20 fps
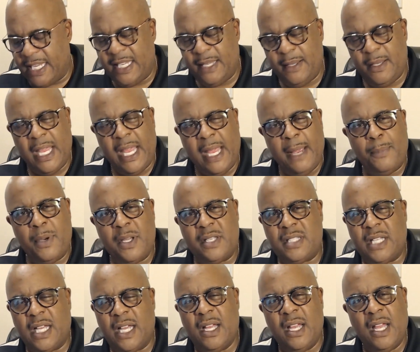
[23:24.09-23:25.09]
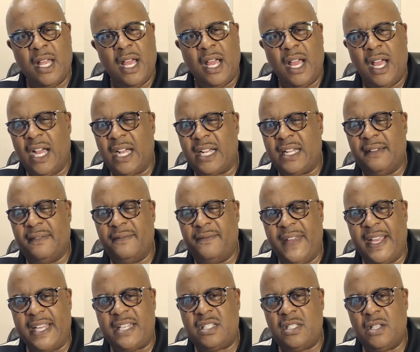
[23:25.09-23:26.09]
He puts a
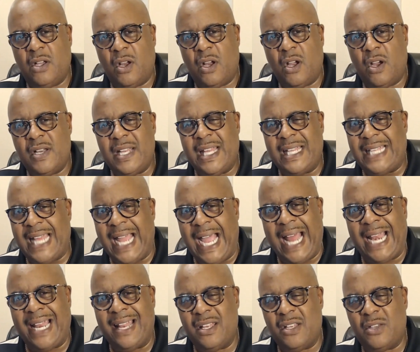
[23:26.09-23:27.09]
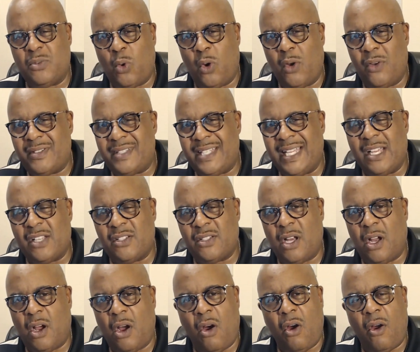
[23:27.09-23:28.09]
conviction on her that's out of this world, tells her
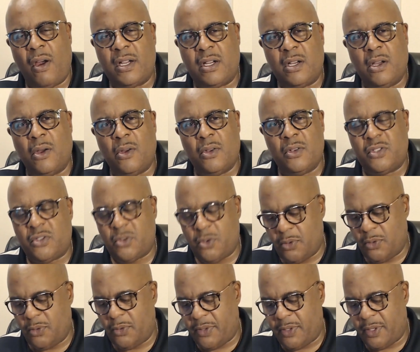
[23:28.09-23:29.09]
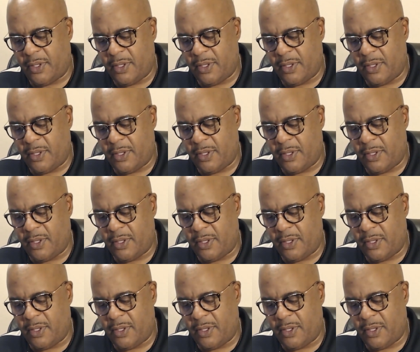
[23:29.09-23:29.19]
the hard, cold truth.